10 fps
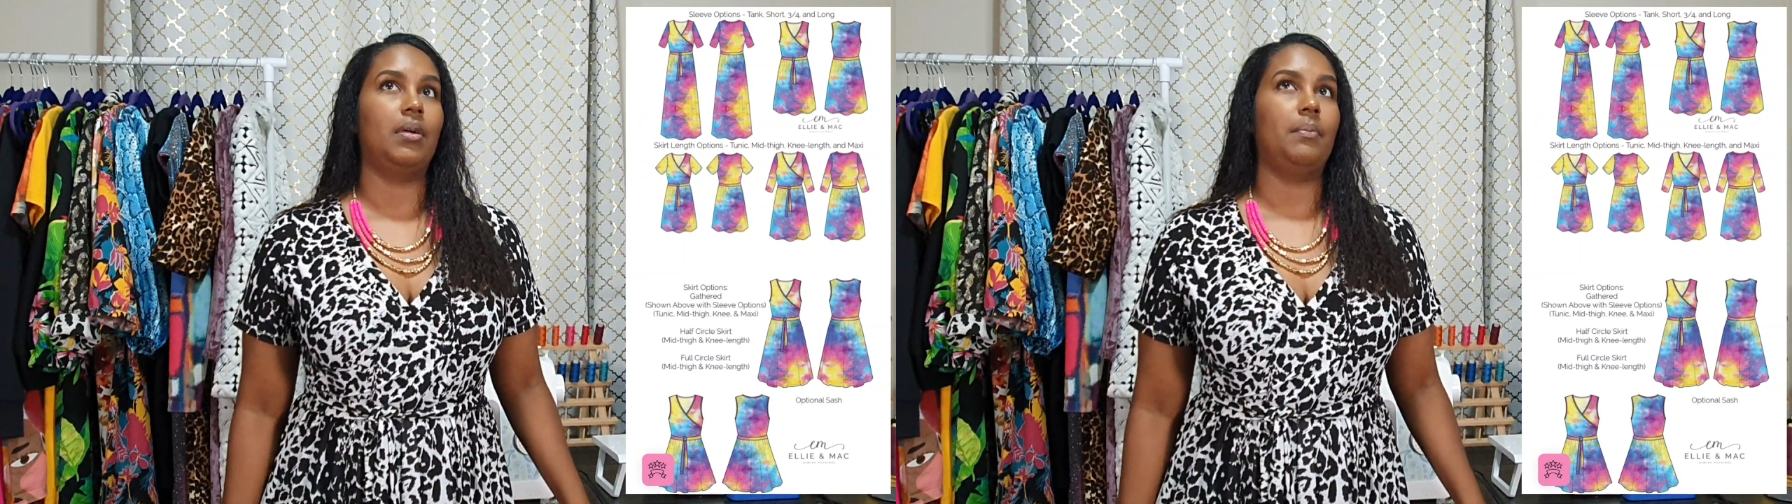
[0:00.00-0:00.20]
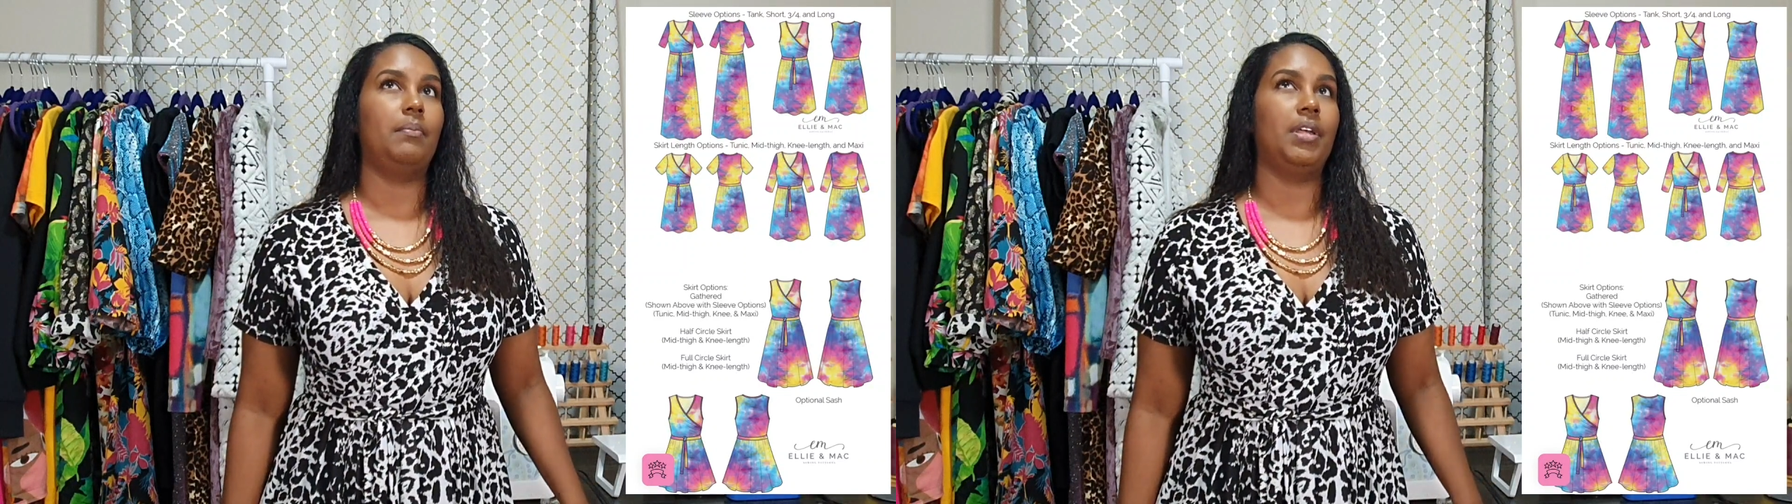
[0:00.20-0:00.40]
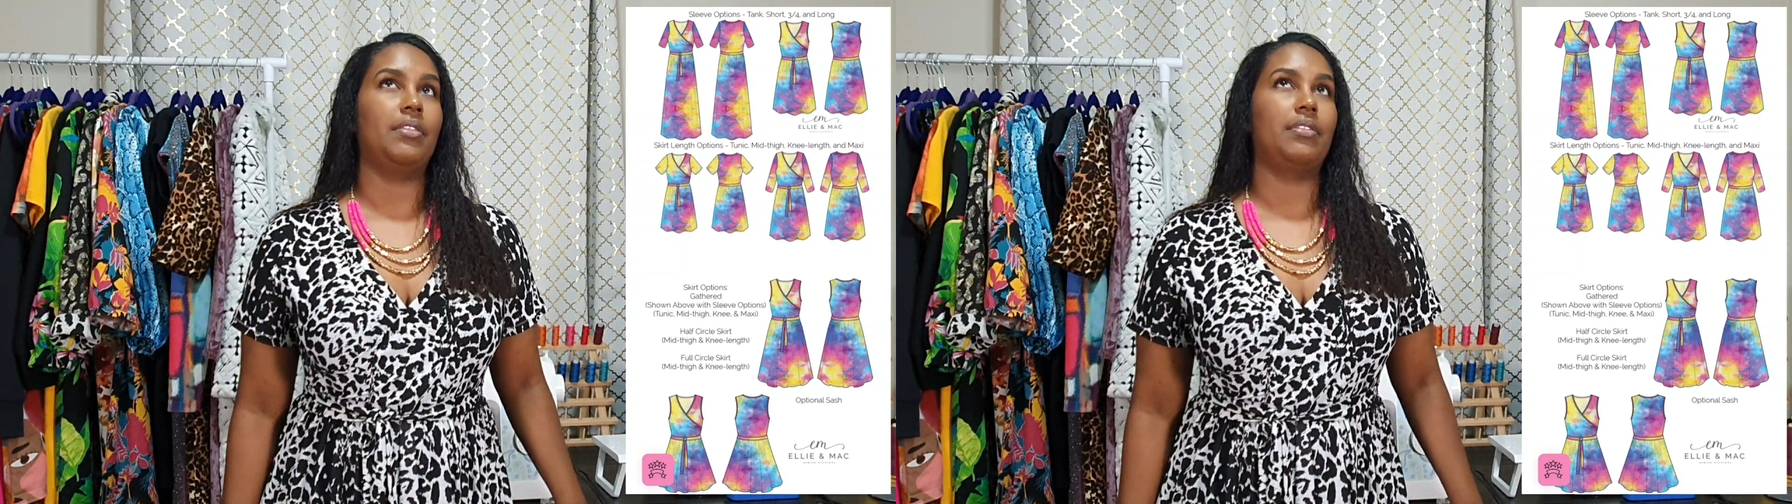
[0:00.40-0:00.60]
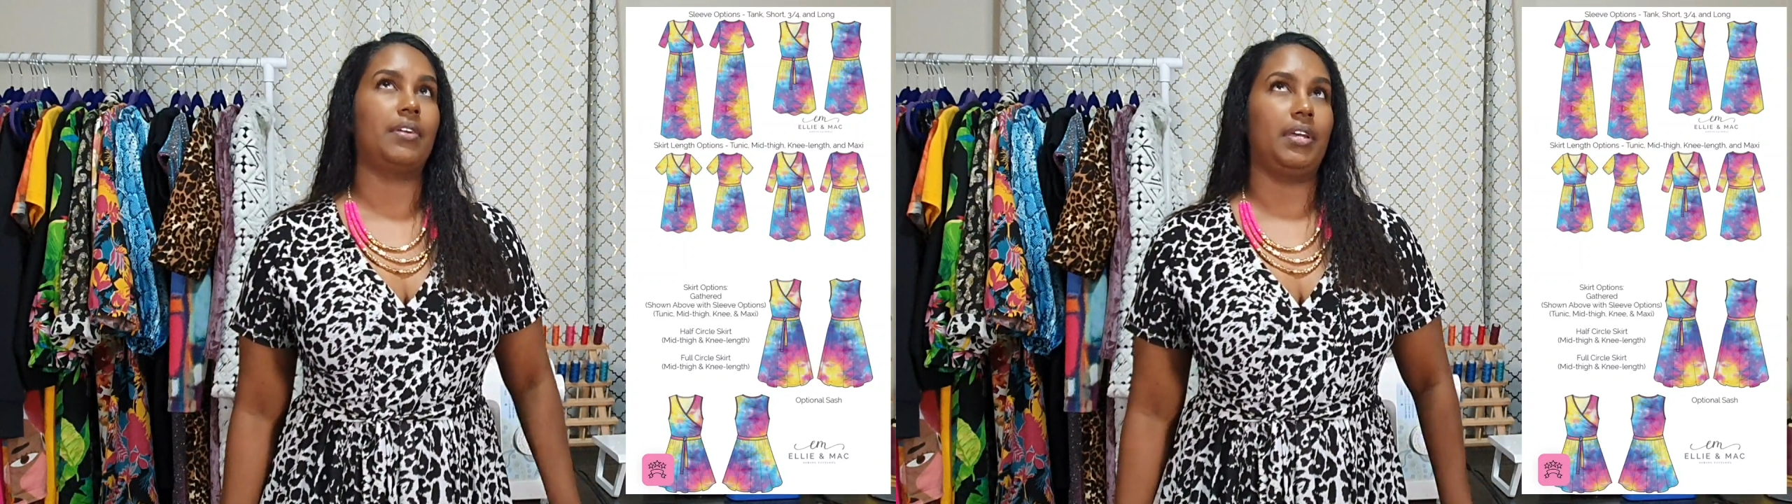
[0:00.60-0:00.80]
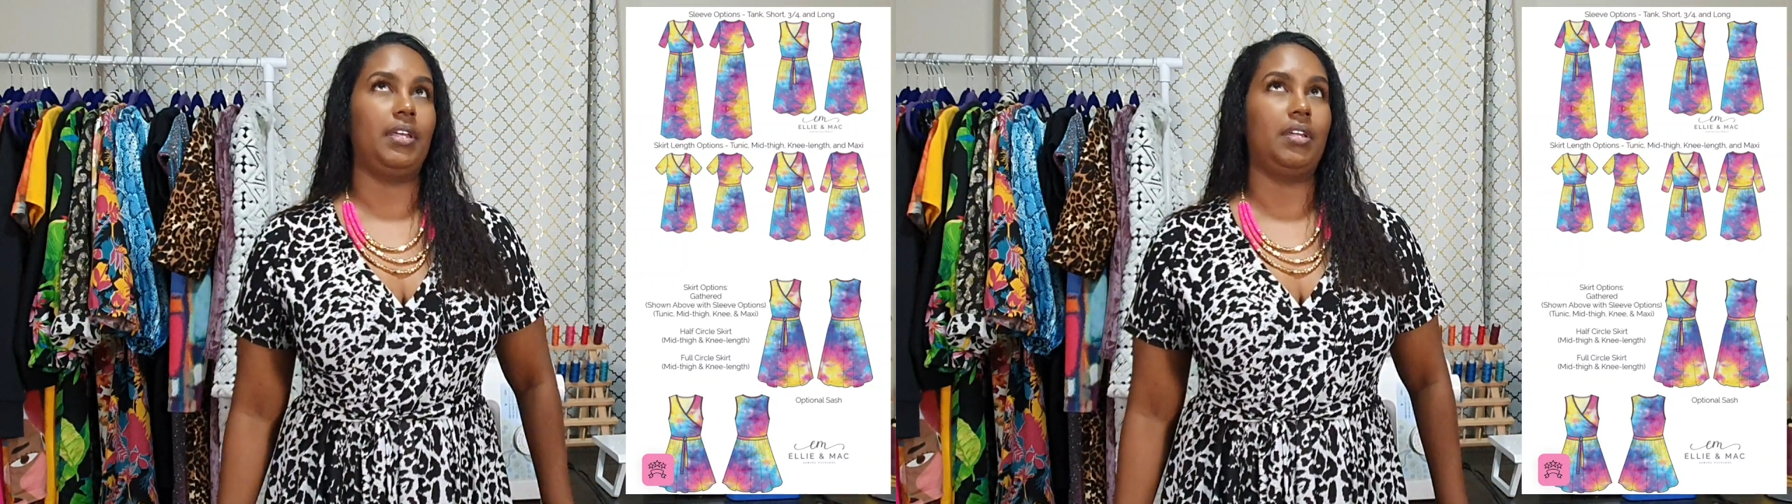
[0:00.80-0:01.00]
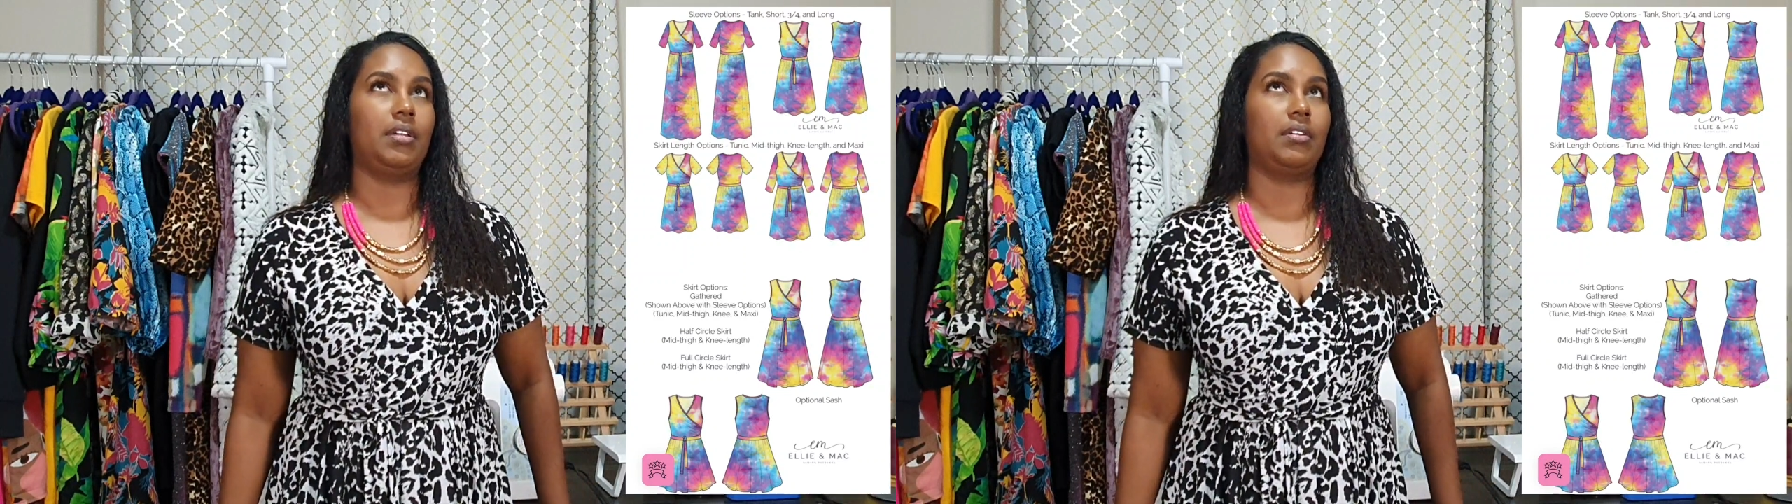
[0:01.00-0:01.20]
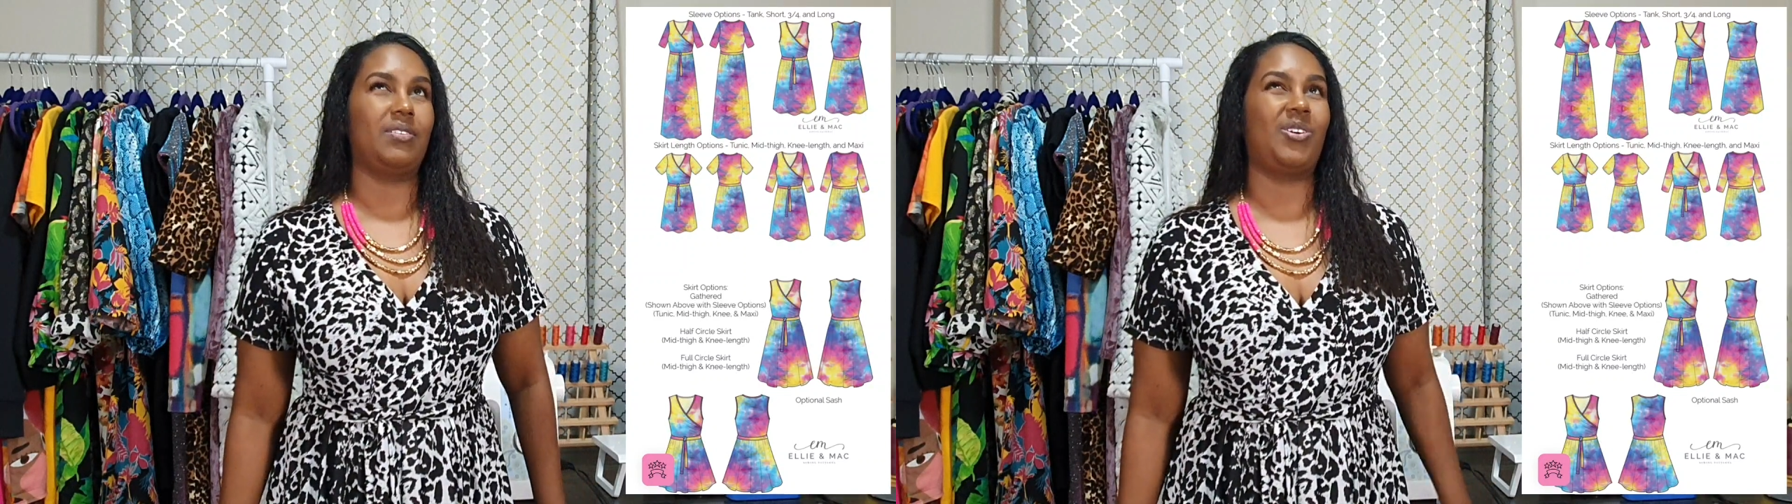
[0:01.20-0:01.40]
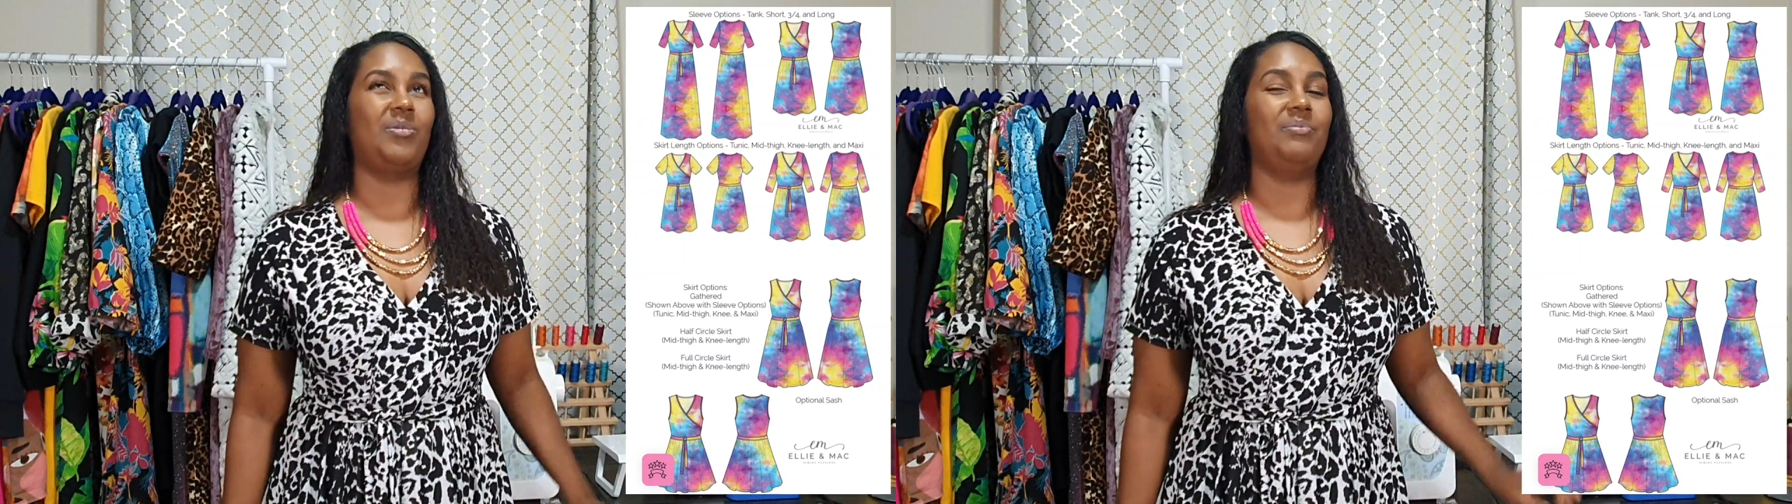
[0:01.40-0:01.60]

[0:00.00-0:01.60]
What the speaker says: mid-thigh or